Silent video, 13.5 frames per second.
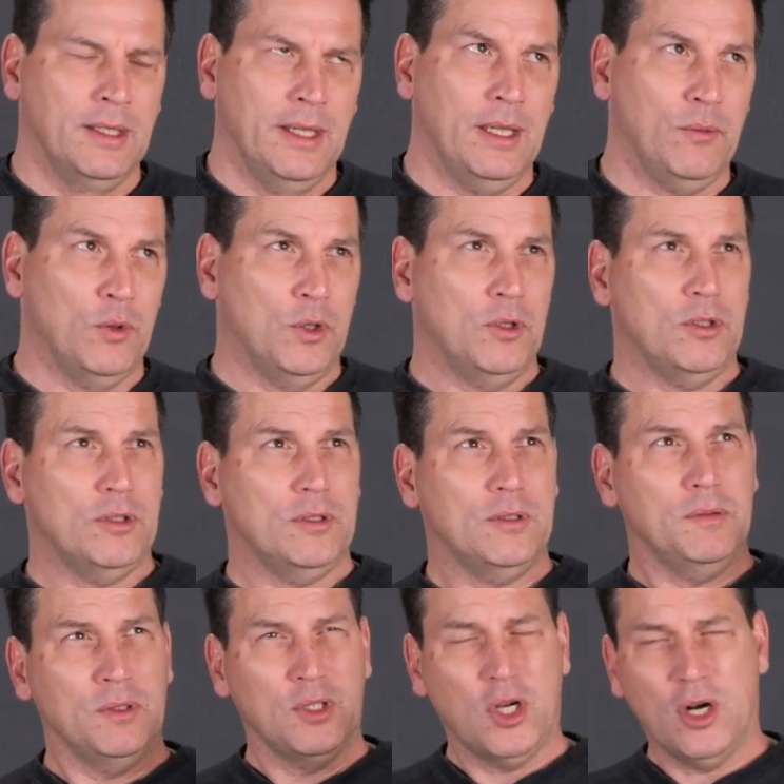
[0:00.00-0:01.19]
It will
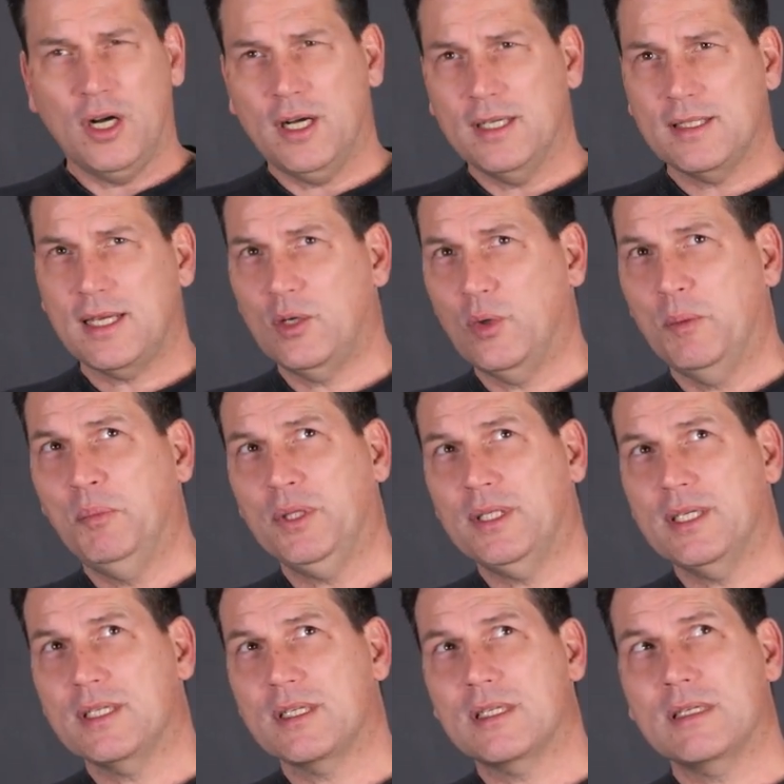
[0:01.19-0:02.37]
cause, how do we put
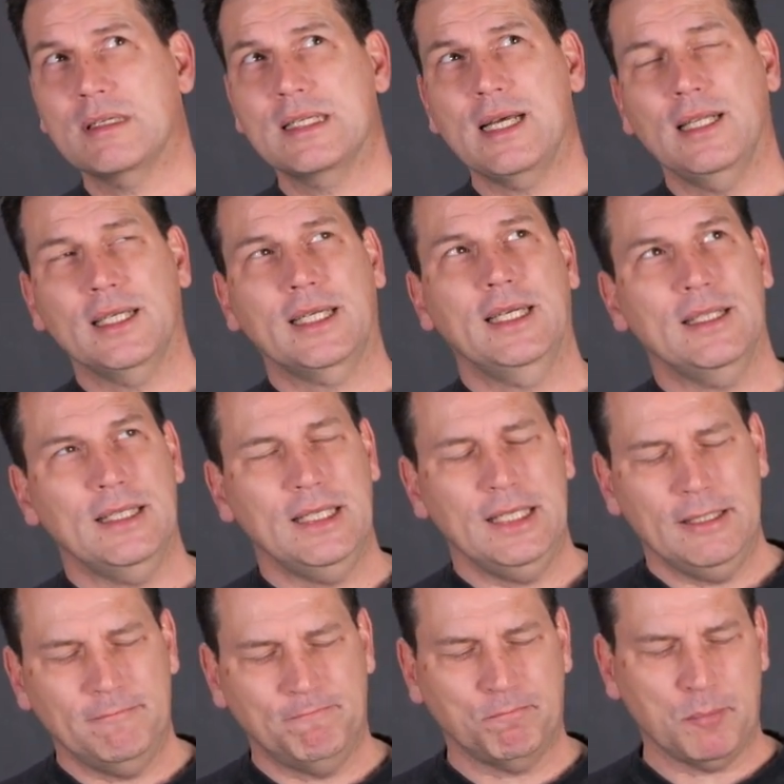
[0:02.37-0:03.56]
this
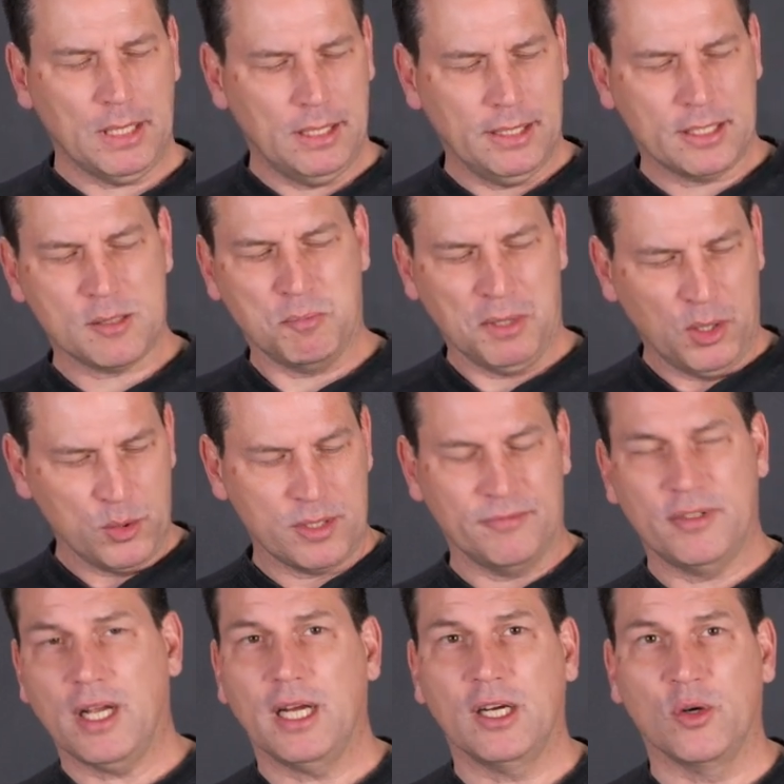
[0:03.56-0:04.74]
delicately, explosive
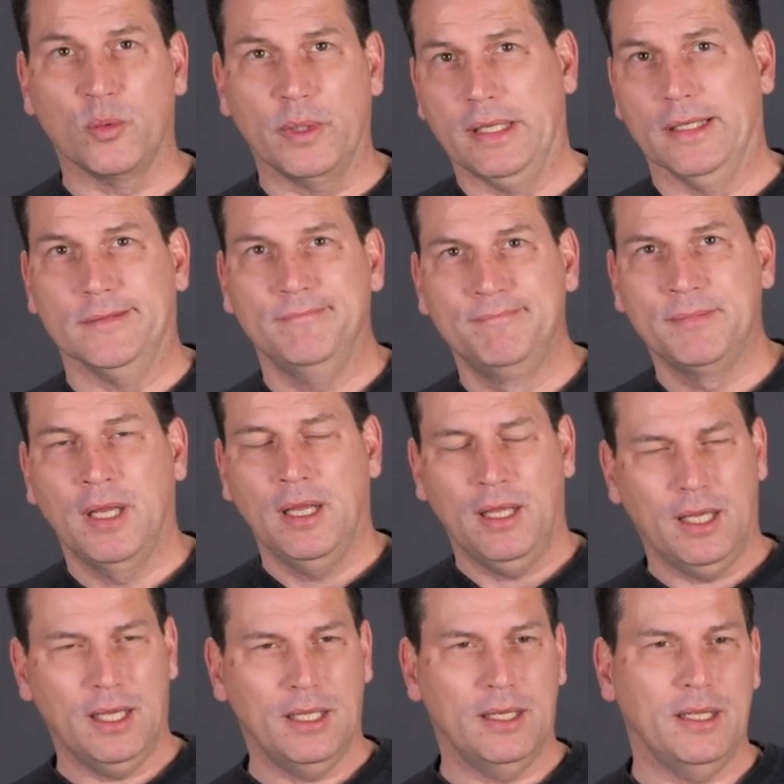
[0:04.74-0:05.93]
diarrhea.
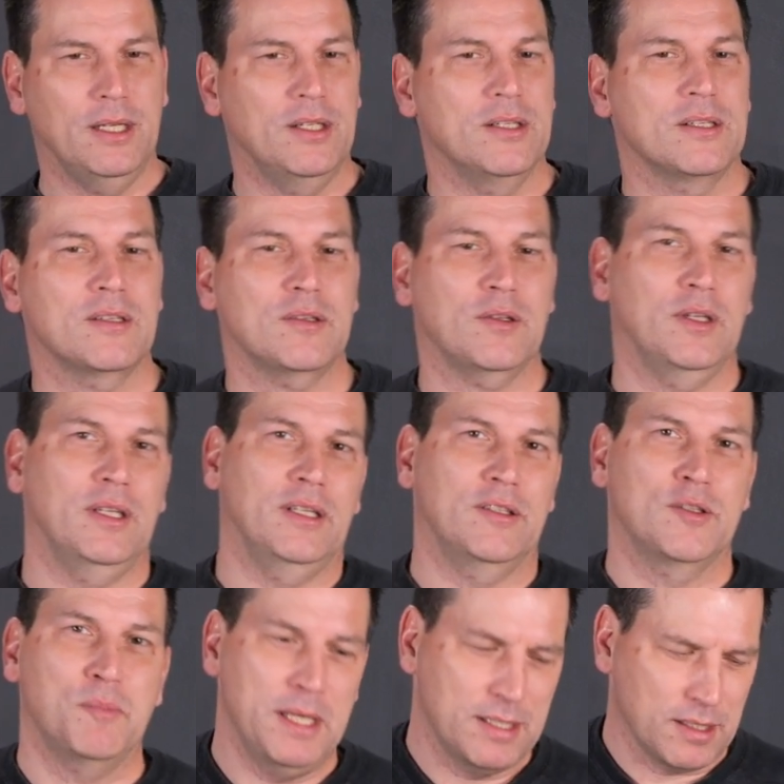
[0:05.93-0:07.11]
It is, it's
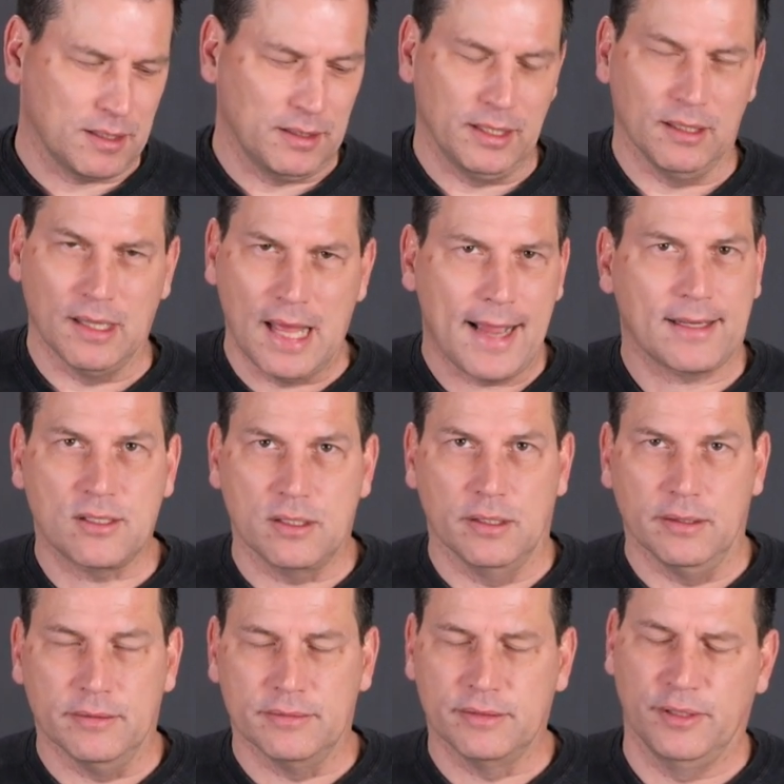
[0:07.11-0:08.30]
basically a
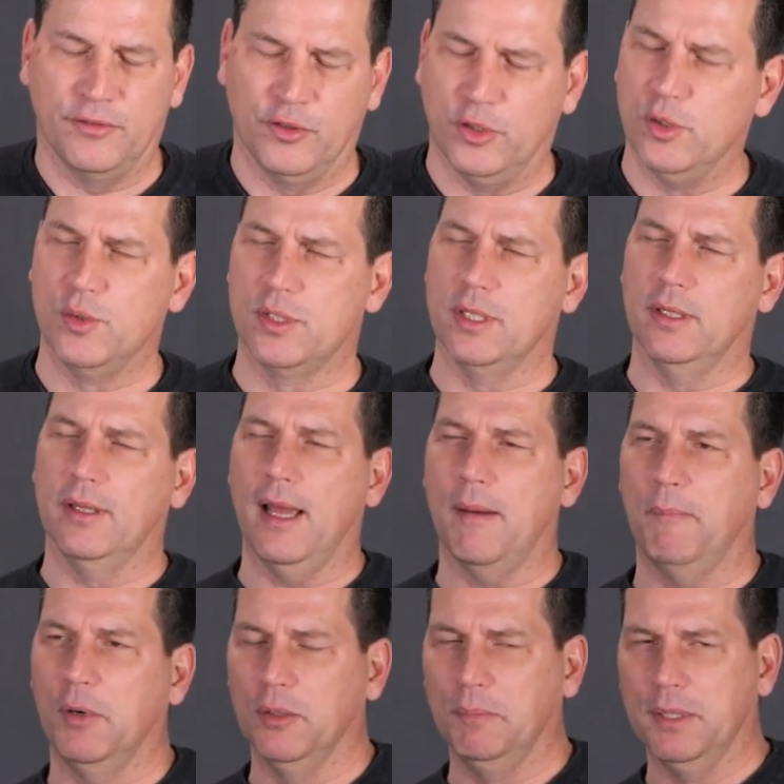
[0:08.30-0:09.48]
laxative if you use it in that
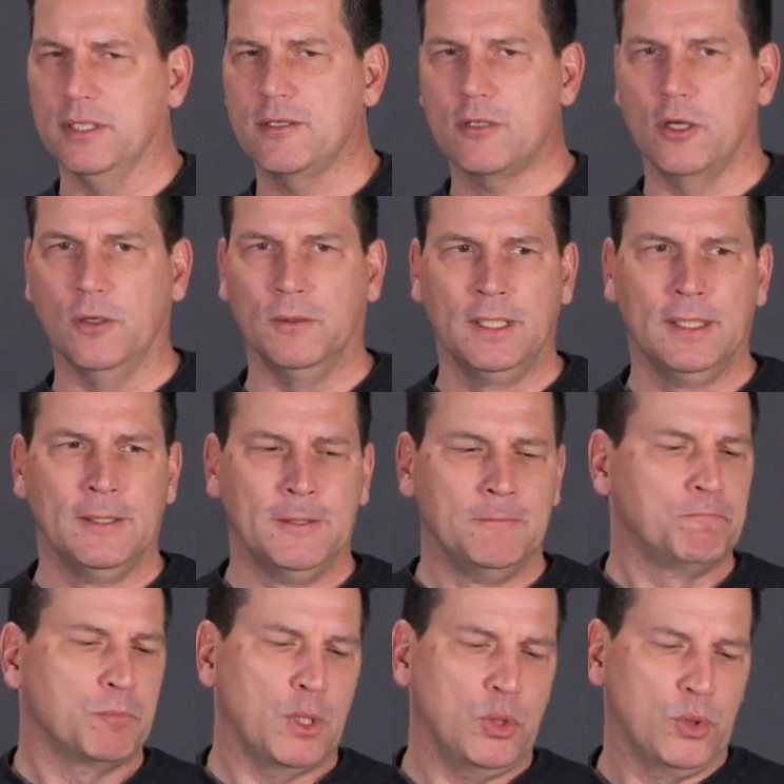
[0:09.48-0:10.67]
purpose. So
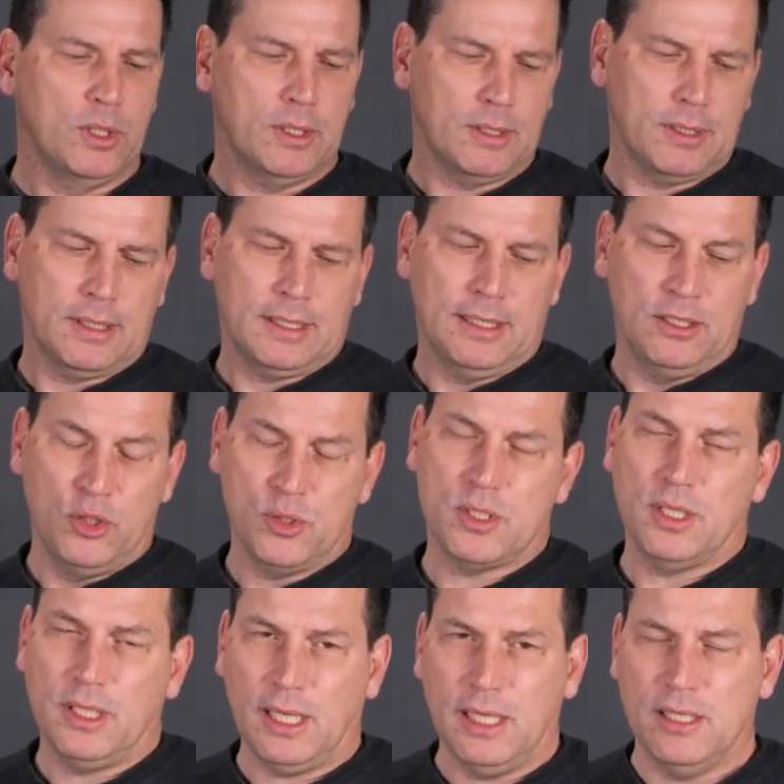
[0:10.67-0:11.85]
you can use
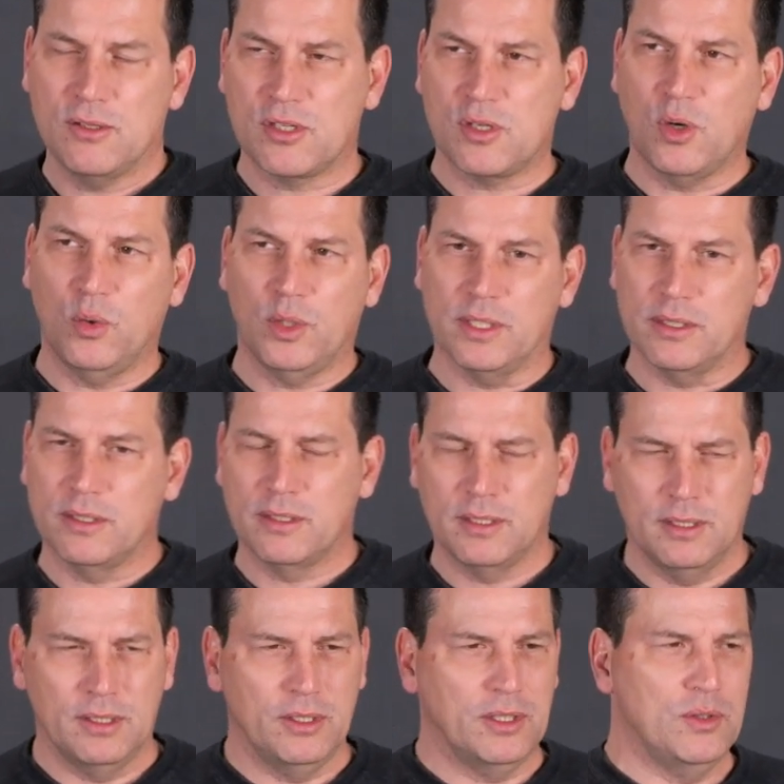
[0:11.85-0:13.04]
it in sodas
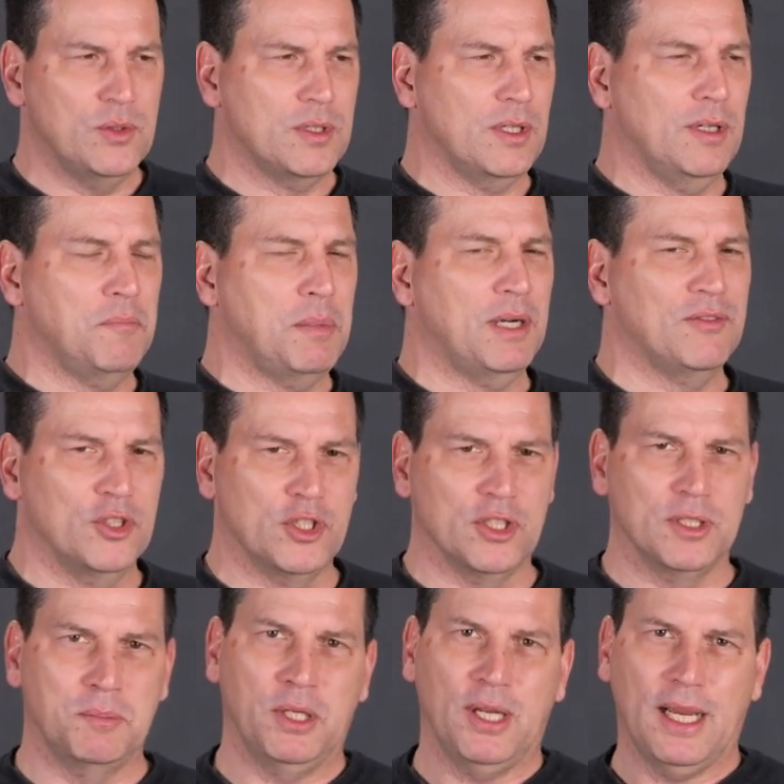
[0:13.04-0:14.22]
and you can use it in
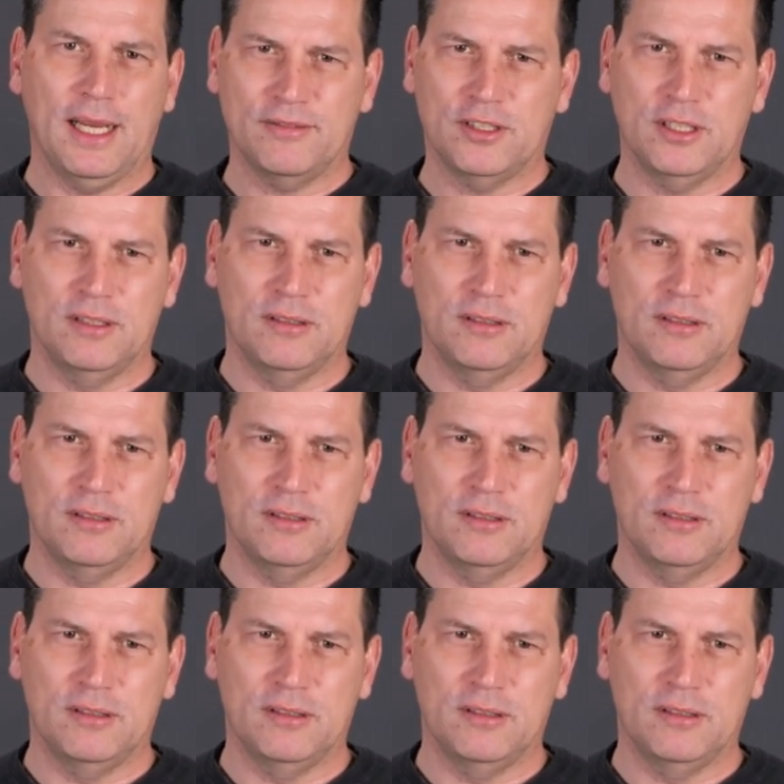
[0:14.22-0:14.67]
beverages, but you have to